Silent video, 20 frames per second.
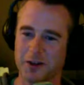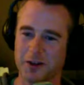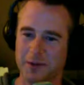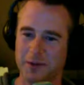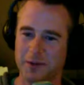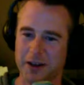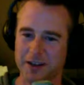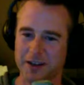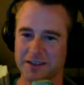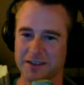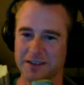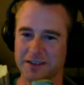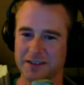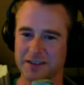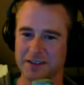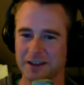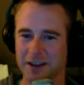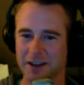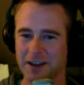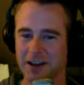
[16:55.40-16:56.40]
best
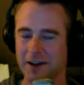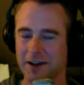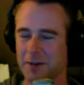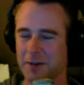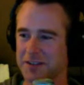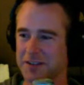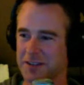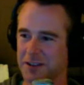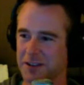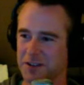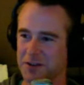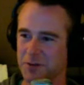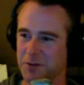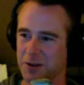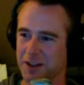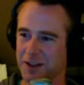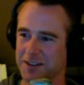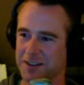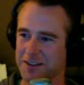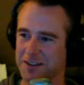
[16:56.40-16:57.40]
comments on
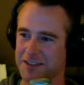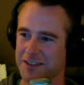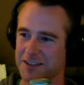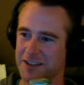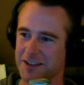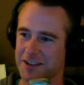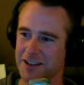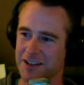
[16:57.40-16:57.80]
twins,